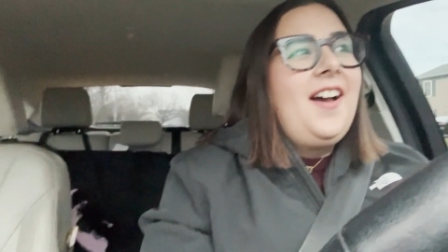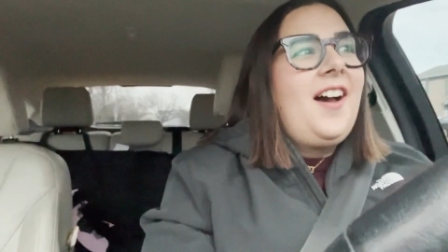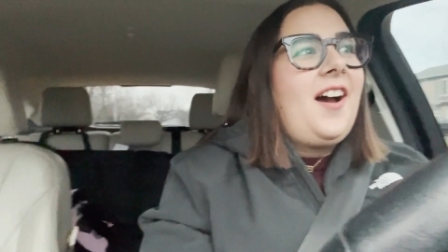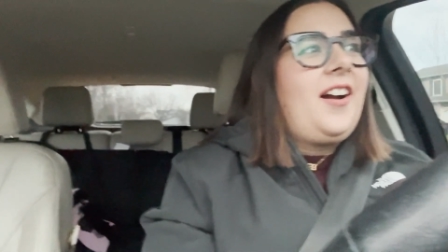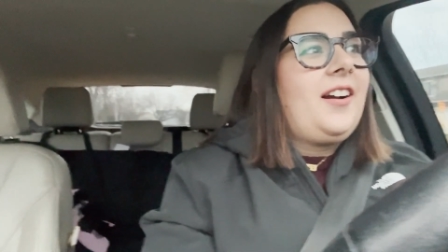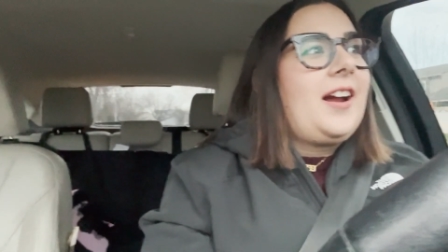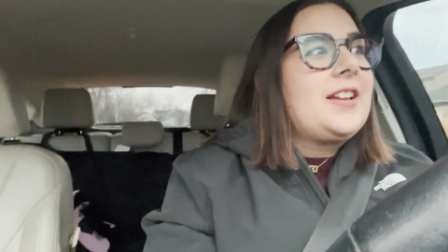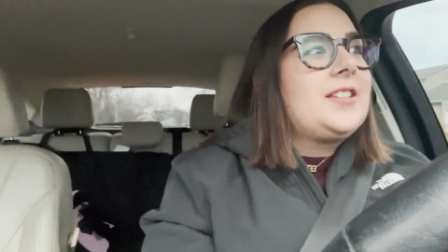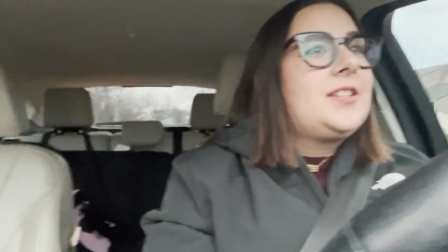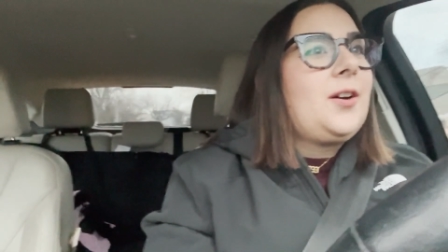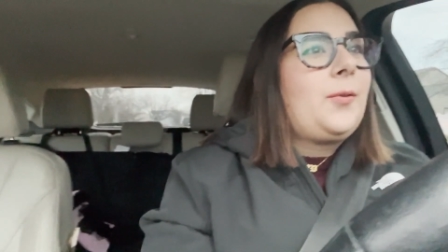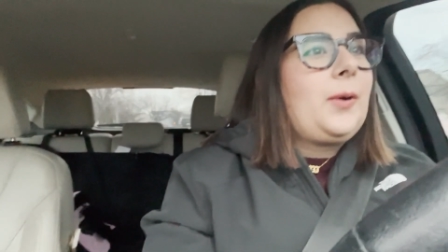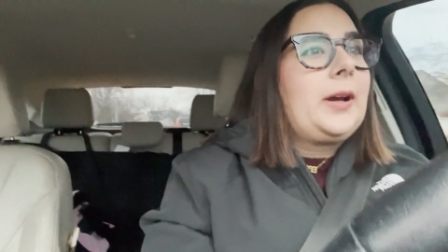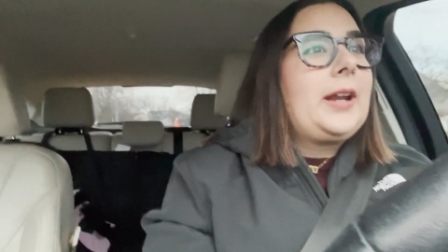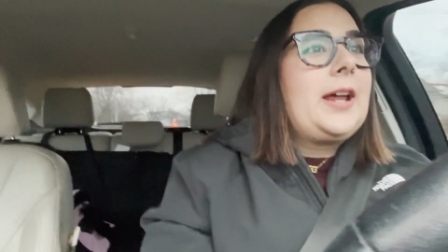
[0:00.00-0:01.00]
All right,
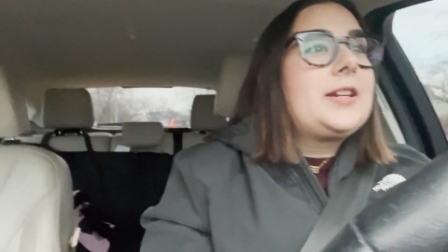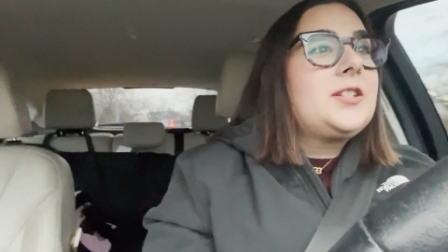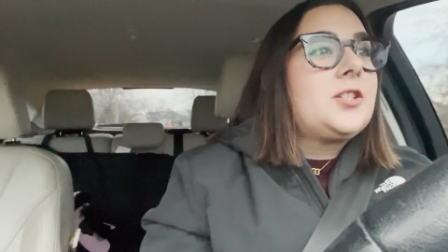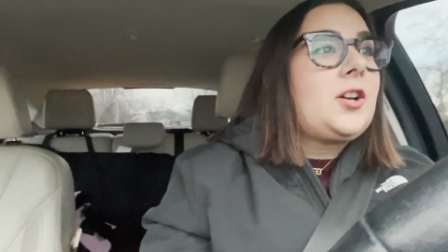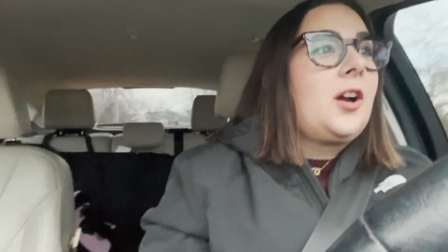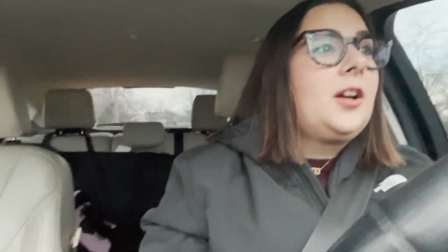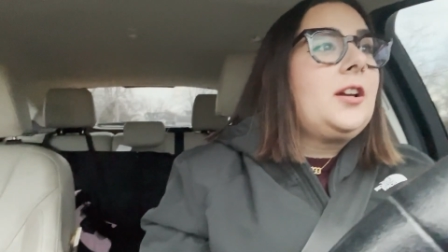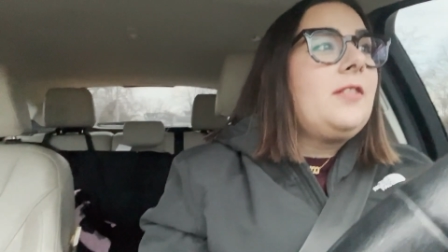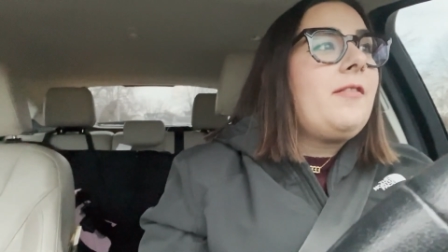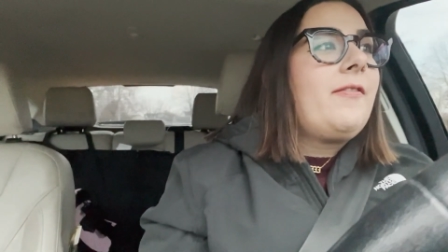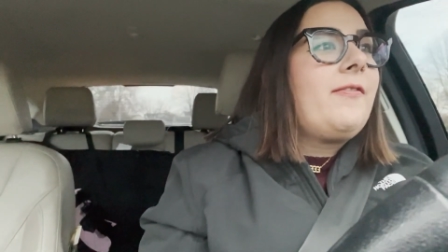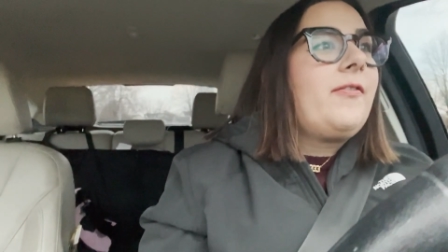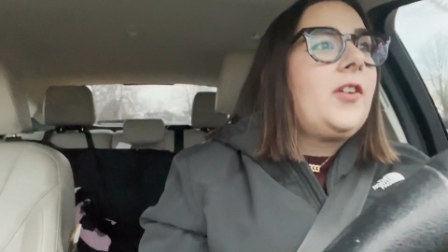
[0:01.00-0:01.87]
so we're gonna head to Target